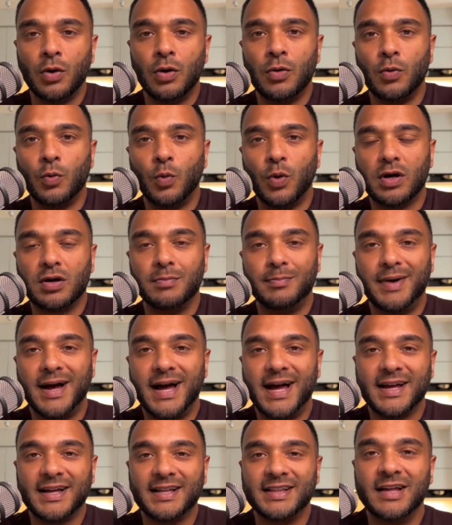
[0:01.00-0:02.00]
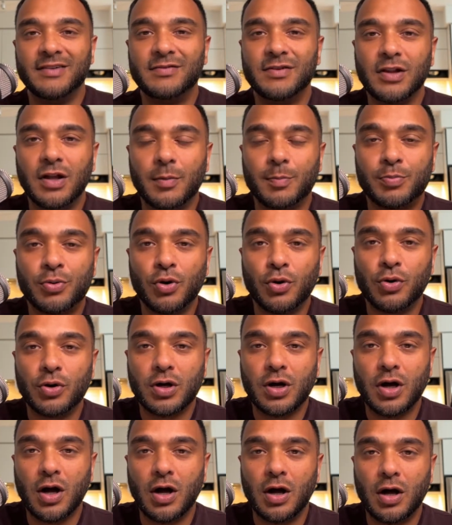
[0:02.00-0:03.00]
Welcome back. Level Up
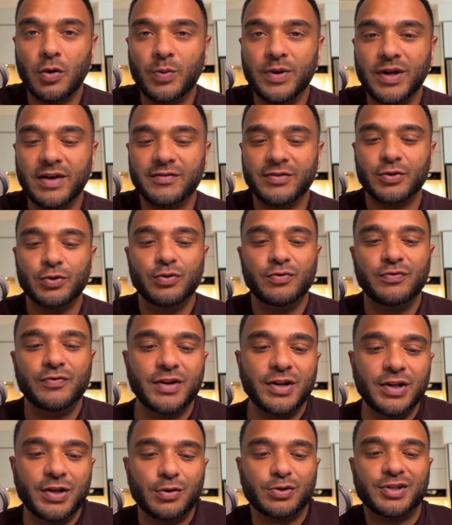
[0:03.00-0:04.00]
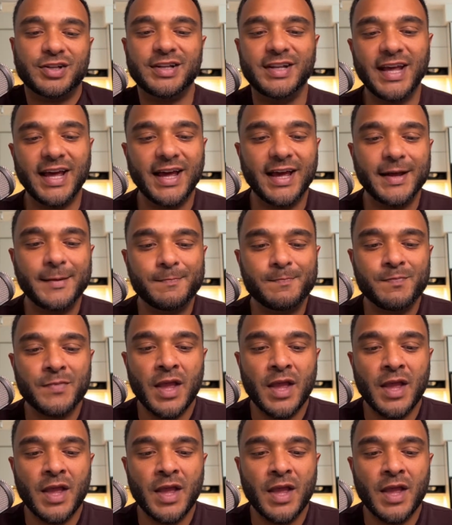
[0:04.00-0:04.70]
Protocol. We have a new video today.